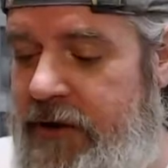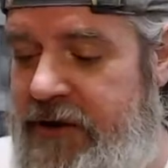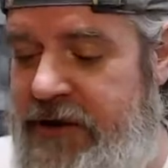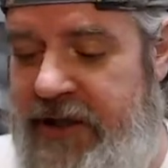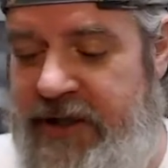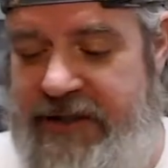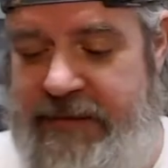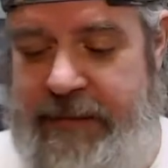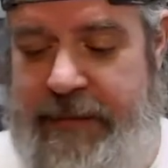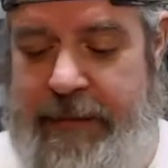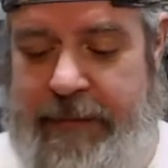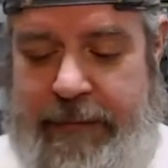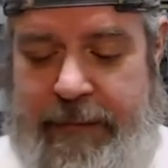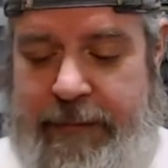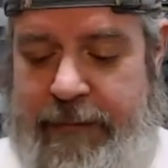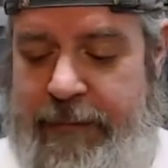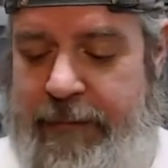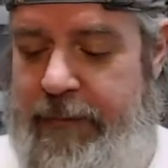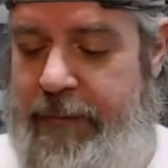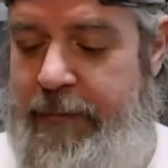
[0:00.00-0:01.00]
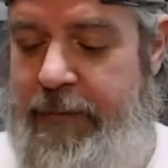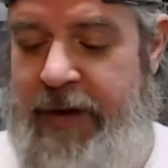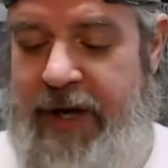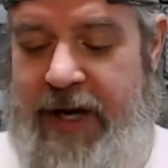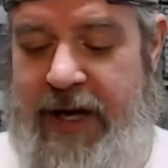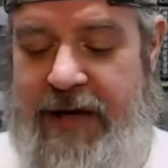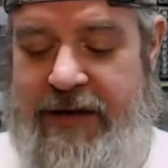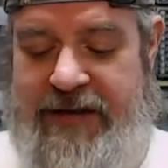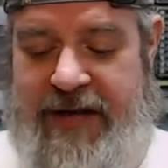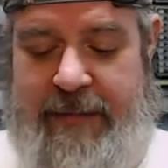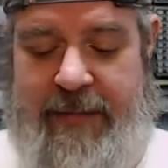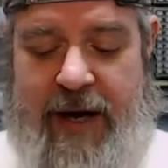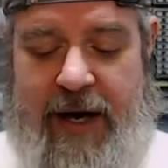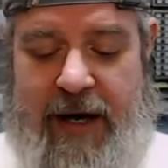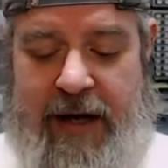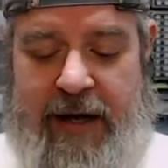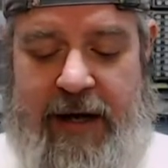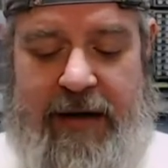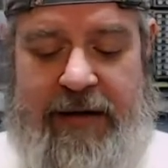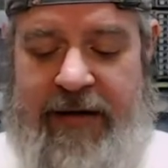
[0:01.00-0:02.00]
just because I'm not
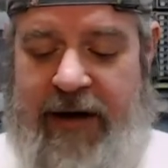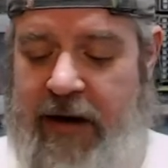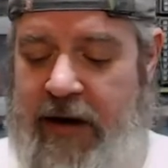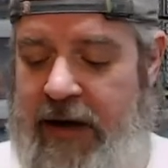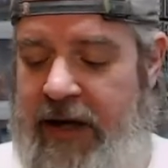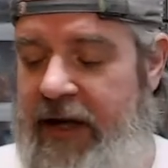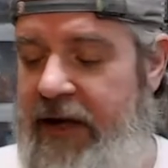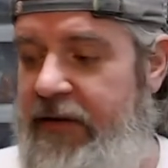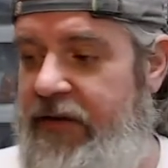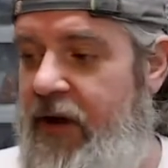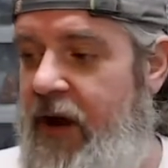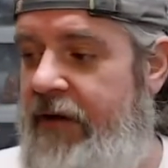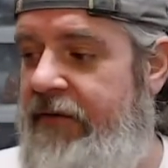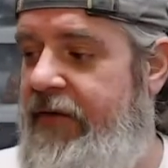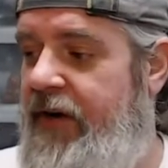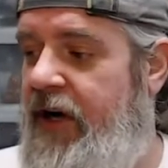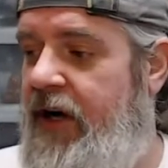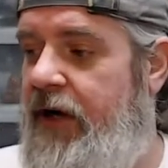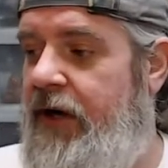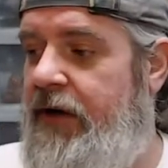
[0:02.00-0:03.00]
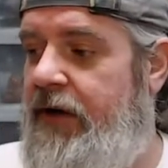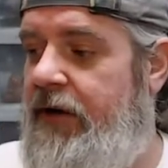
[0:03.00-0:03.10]
going to tear keys off there.